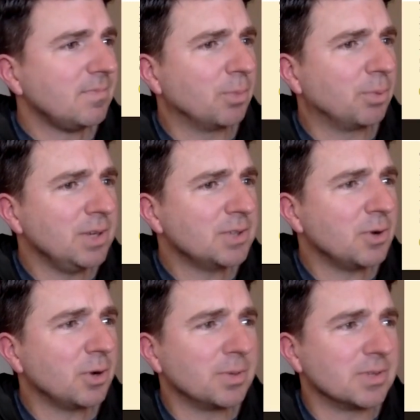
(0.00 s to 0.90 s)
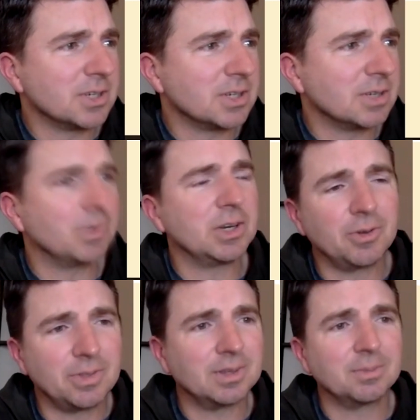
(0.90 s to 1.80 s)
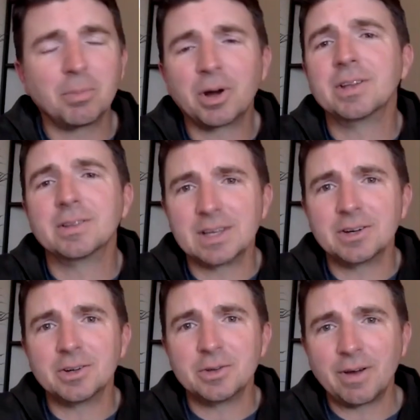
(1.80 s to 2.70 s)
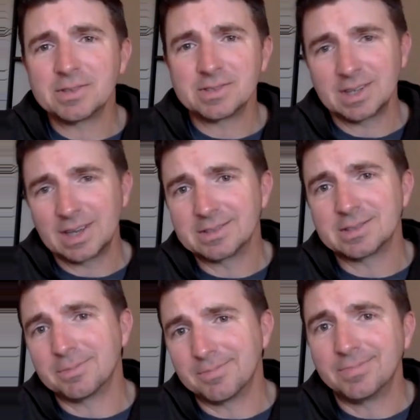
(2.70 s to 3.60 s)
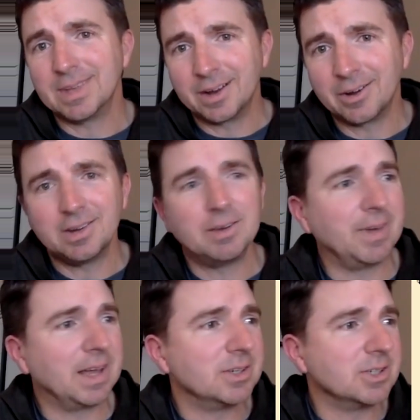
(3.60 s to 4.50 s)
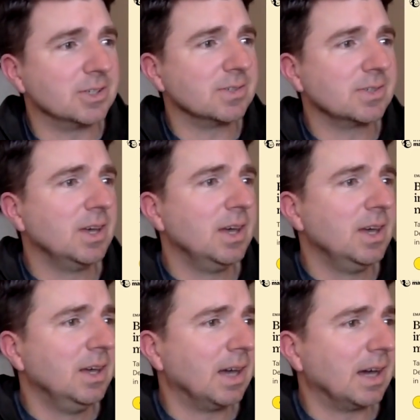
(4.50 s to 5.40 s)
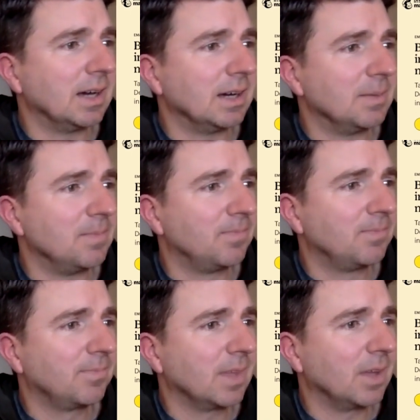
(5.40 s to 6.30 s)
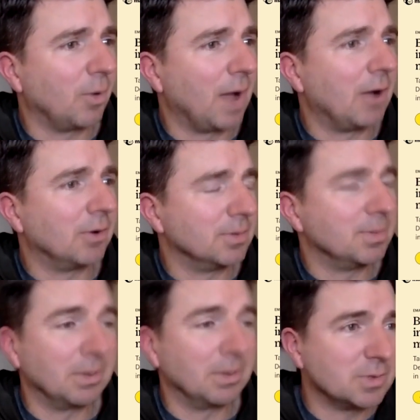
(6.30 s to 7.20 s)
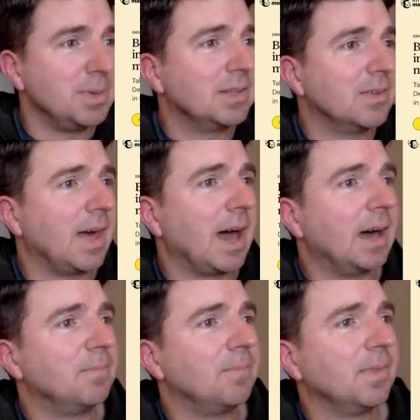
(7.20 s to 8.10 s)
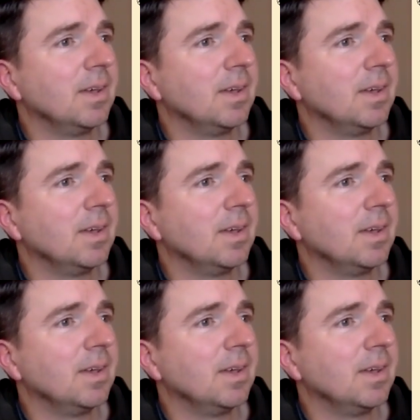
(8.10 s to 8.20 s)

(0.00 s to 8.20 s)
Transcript: Pretty strong position when you're the market leader. You've obviously got some inherent advantages around being able to speak to that.